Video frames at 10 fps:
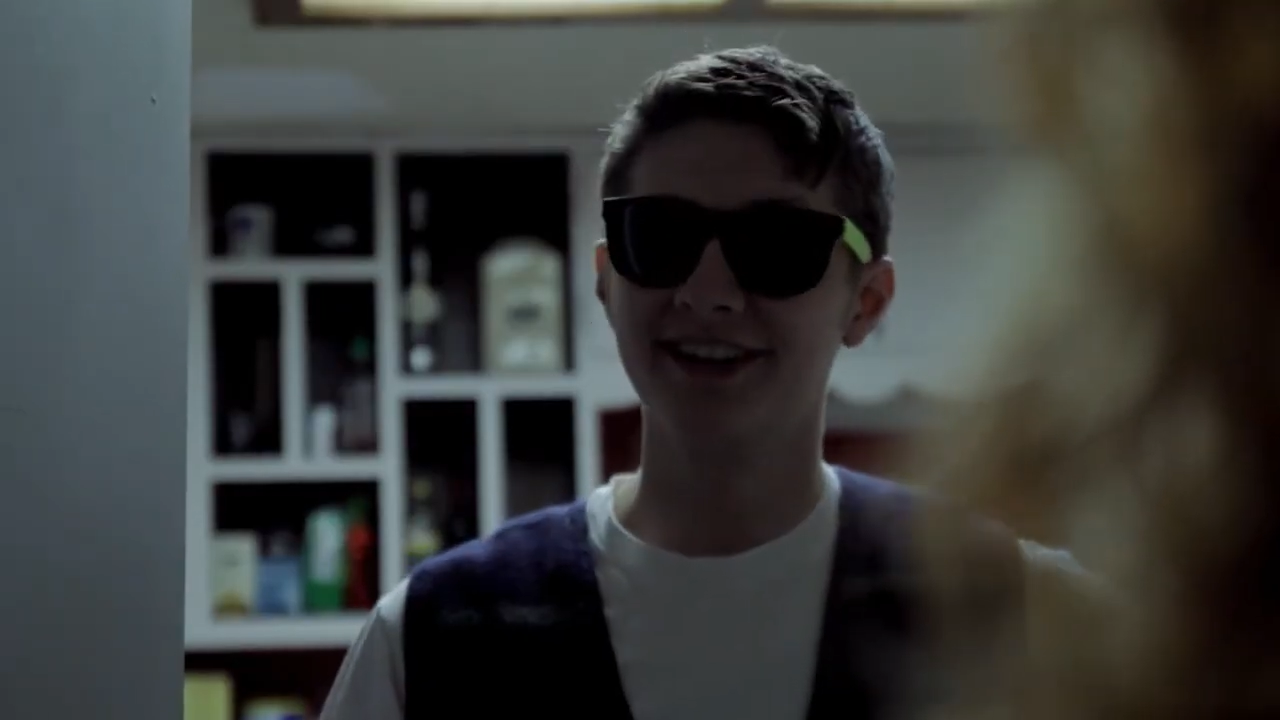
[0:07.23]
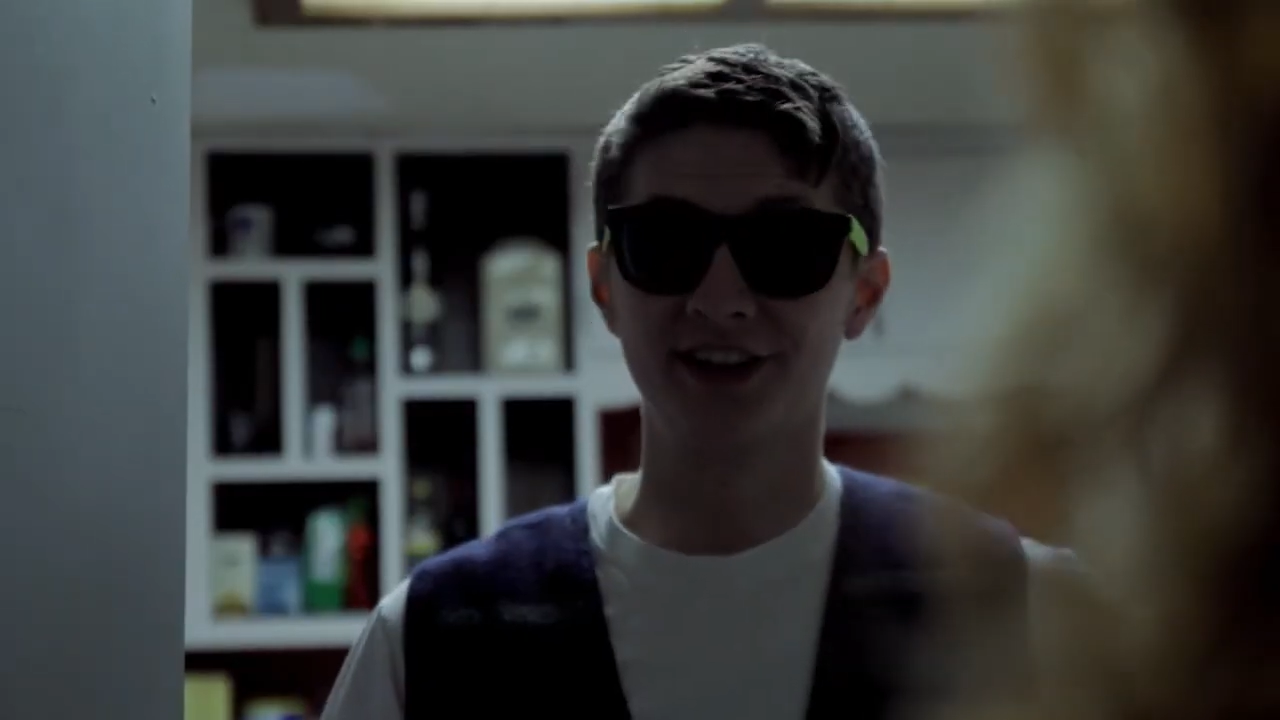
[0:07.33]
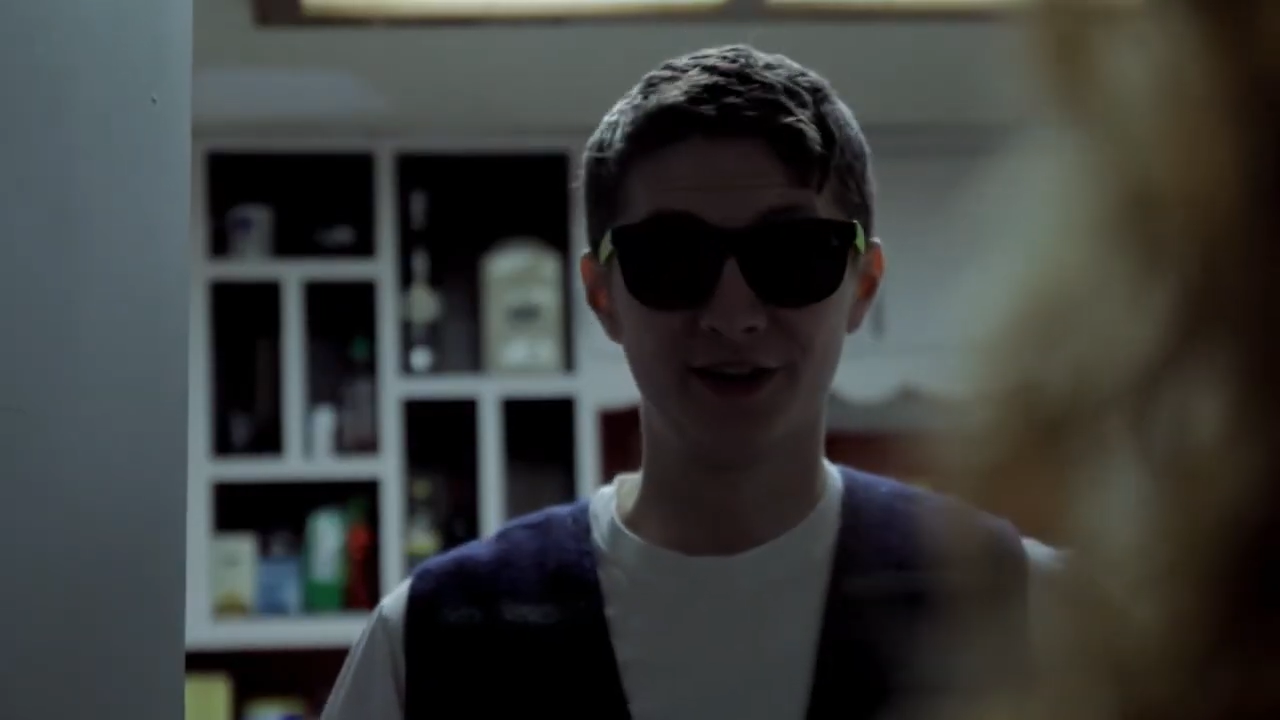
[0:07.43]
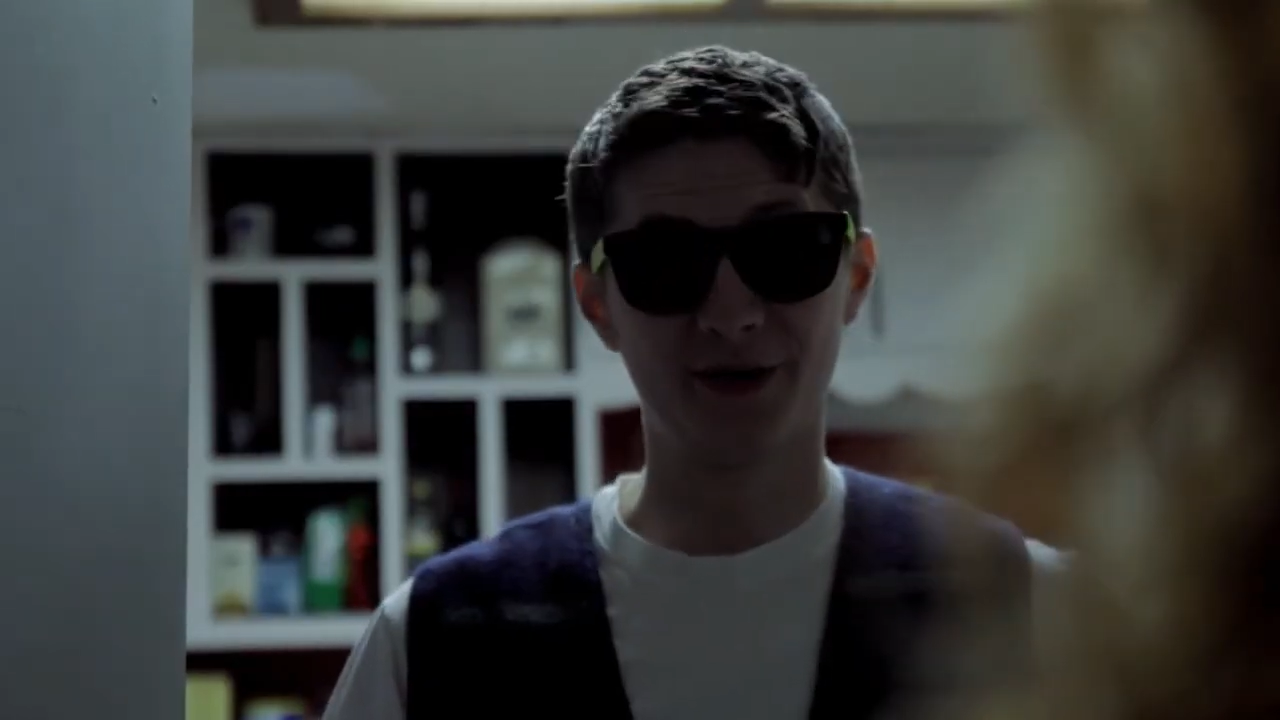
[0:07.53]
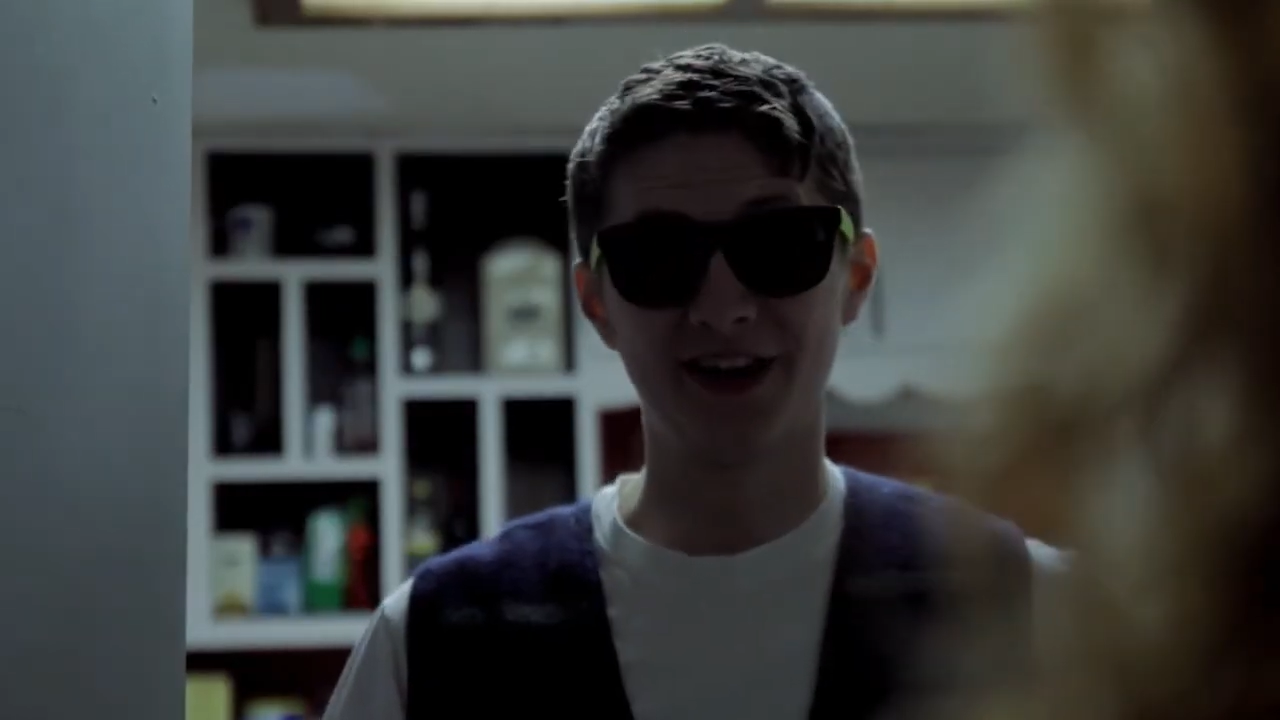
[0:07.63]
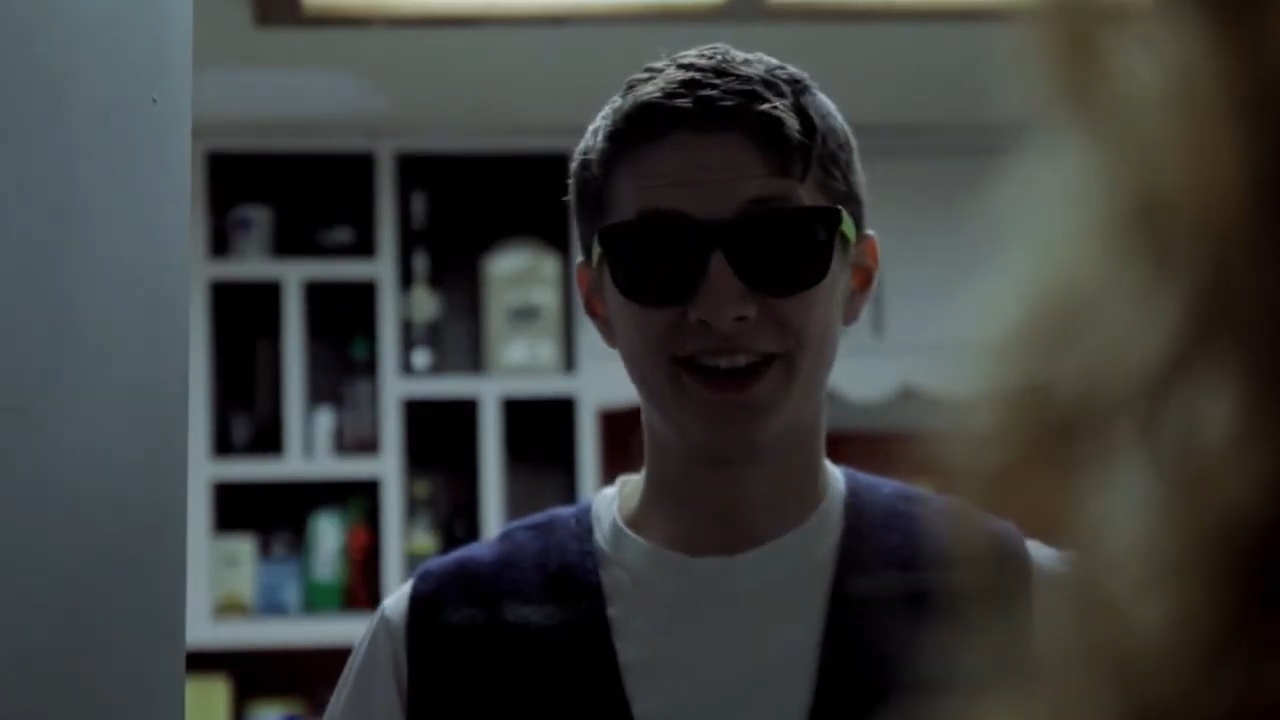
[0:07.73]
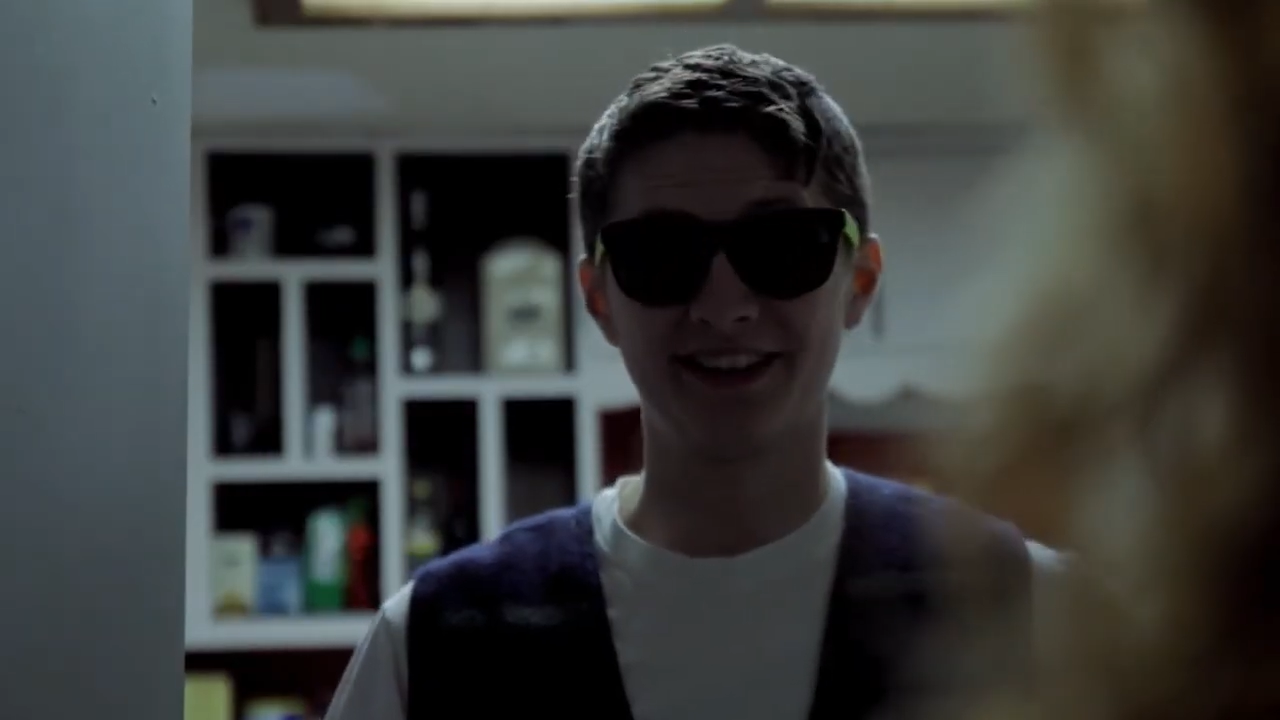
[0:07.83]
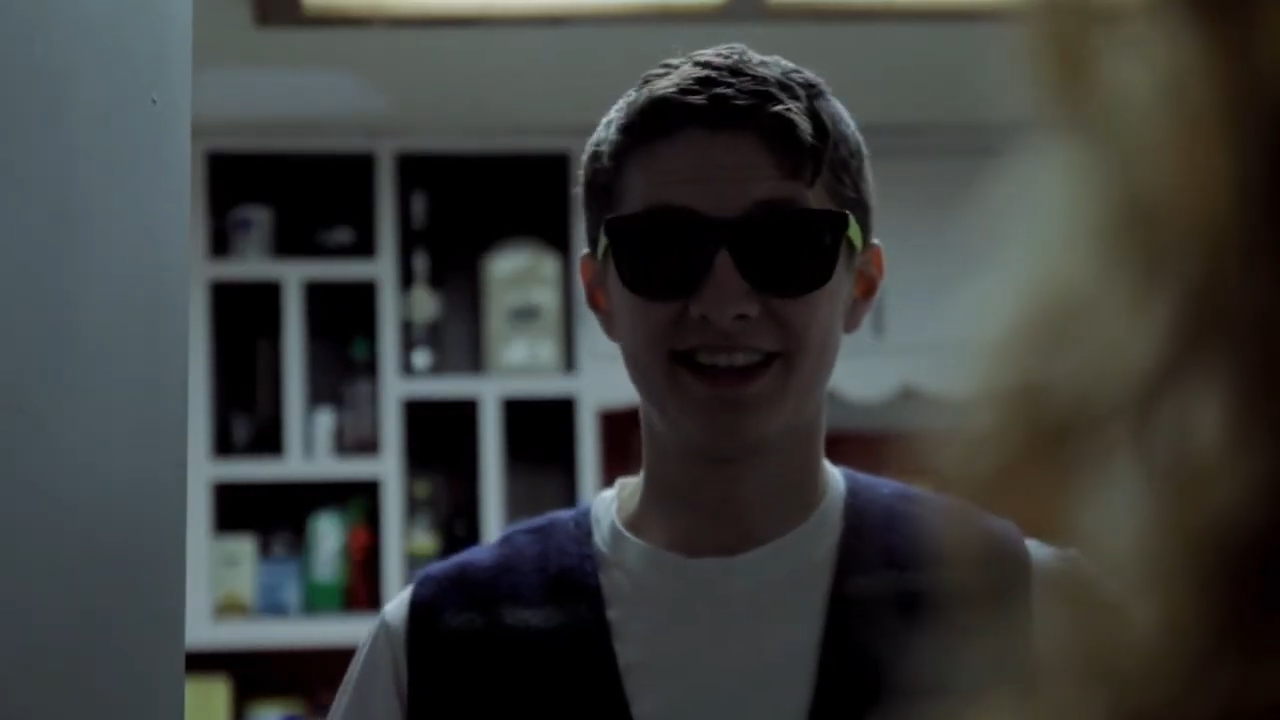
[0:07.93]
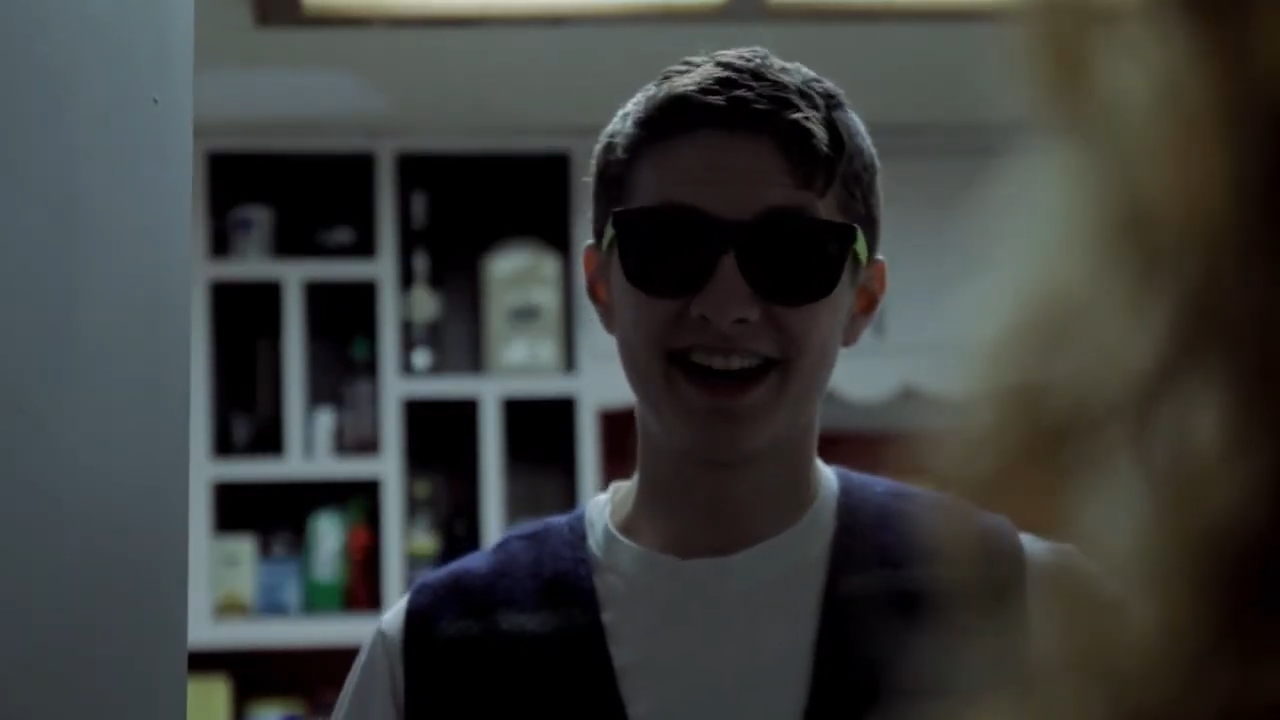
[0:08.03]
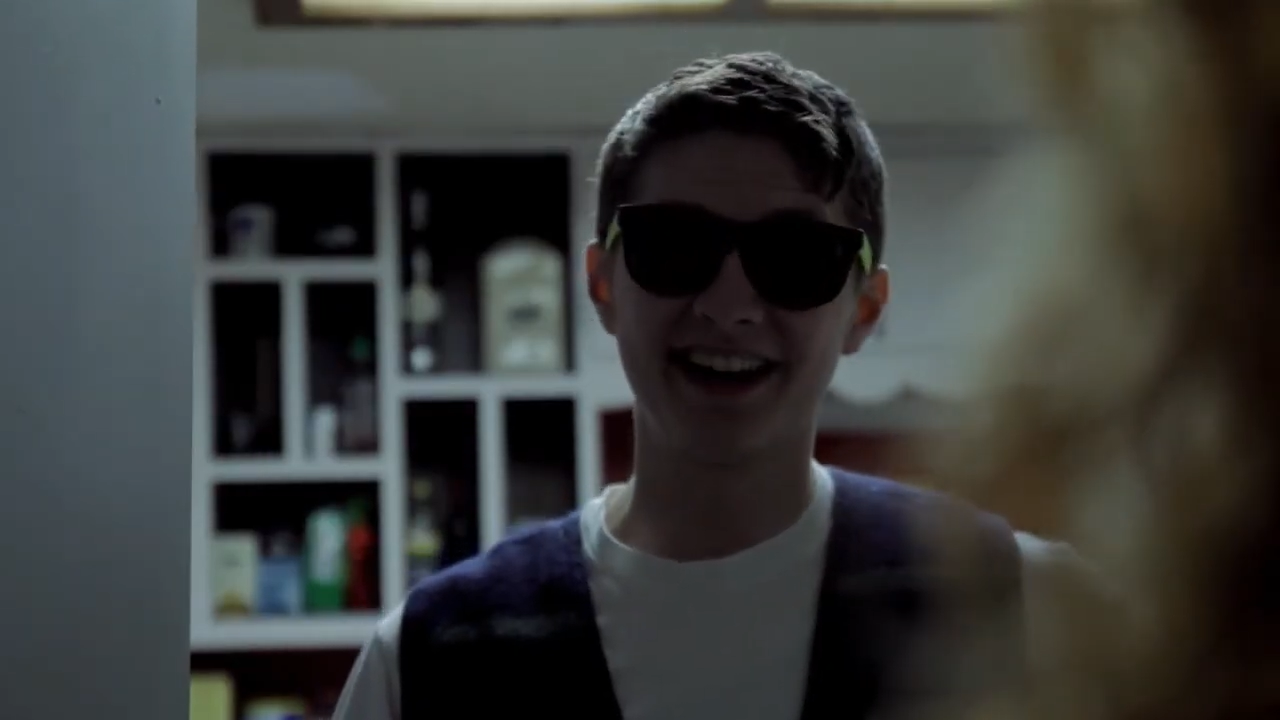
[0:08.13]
You're wearing that